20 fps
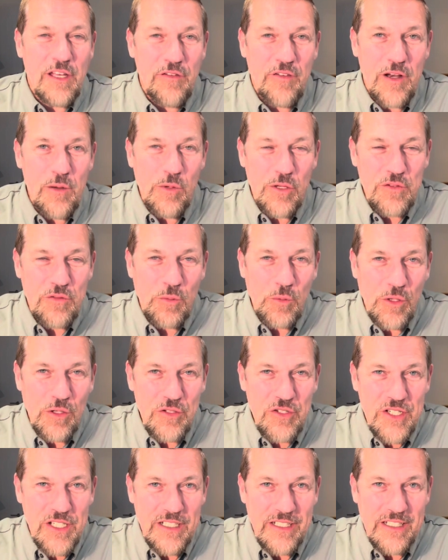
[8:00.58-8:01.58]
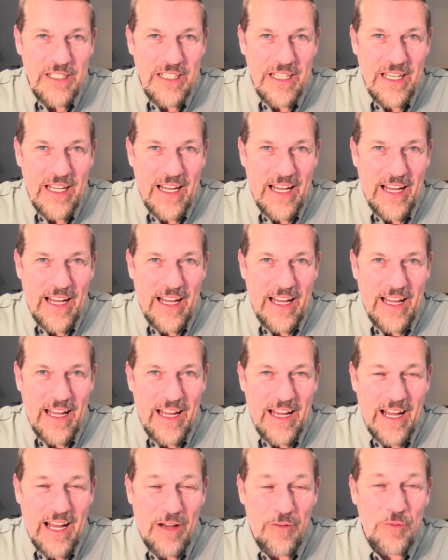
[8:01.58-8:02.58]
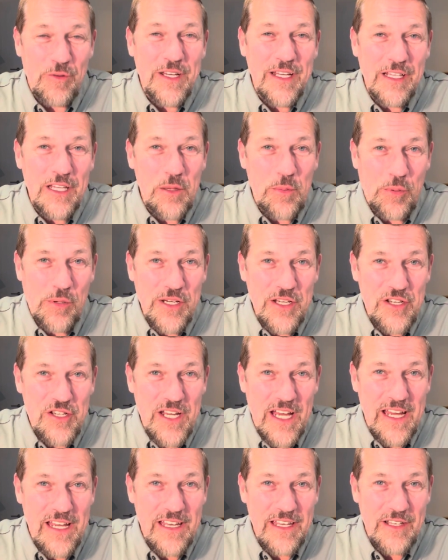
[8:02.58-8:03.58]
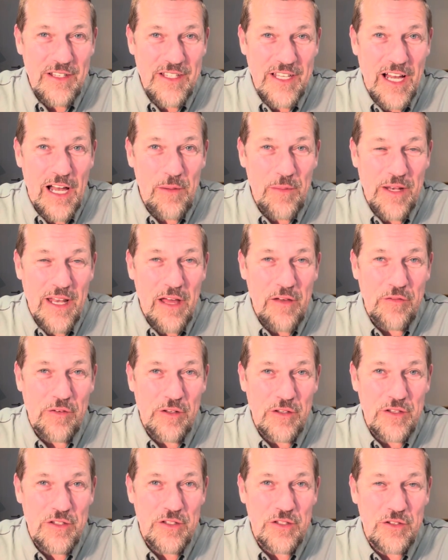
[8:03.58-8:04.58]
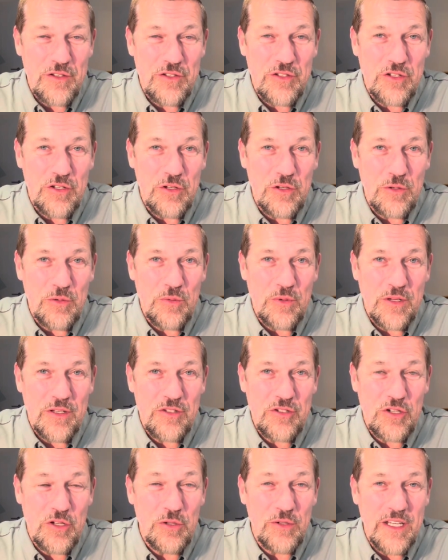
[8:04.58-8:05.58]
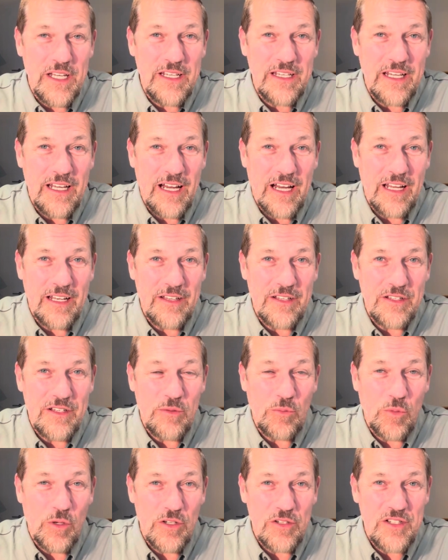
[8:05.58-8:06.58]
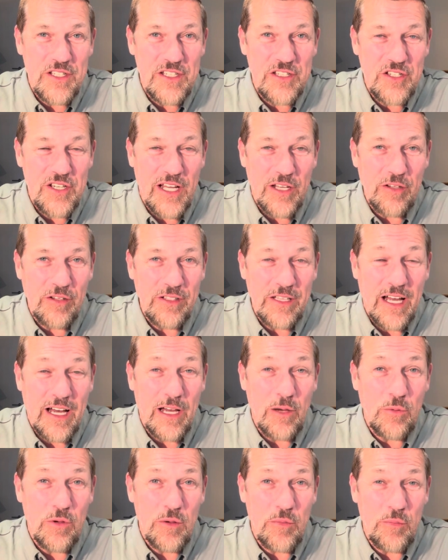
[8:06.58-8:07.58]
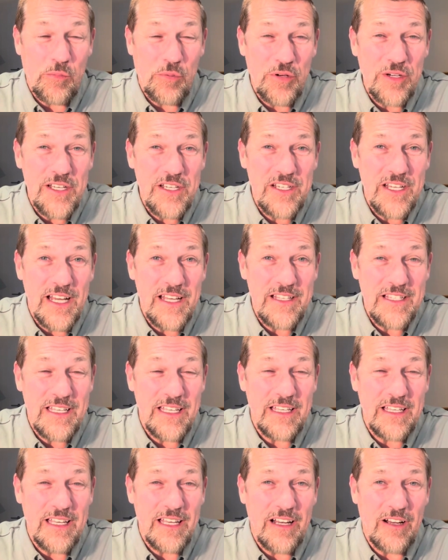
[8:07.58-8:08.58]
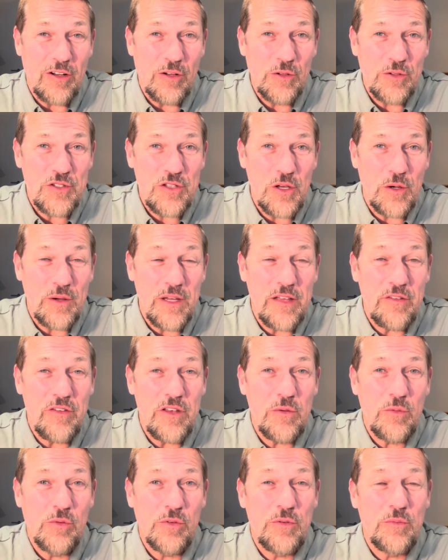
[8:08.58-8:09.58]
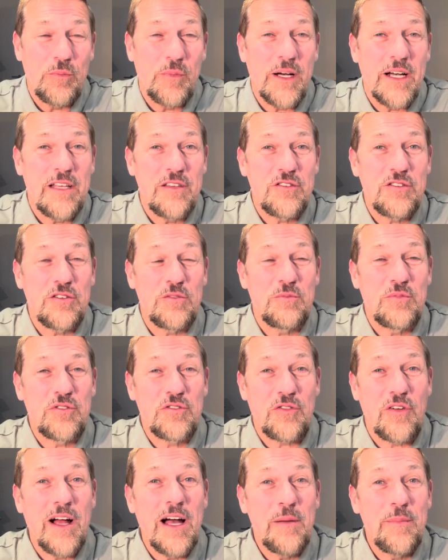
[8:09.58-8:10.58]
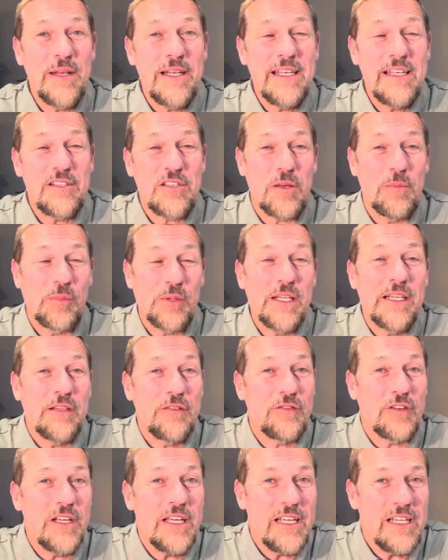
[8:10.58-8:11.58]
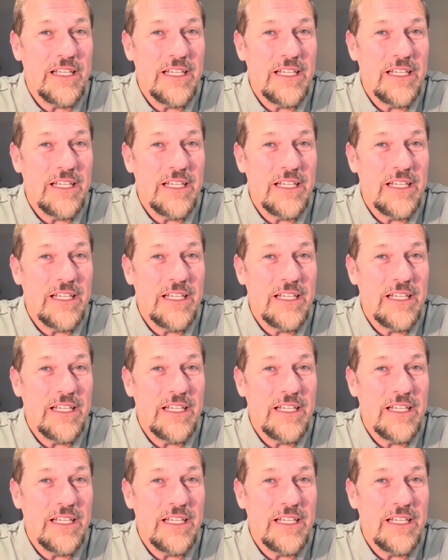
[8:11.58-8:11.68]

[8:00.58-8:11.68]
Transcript: you very much for watching. I really appreciate your time and effort to tune in and watch this channel. I would appreciate it also if you wouldn't mind subscribing. It's completely free.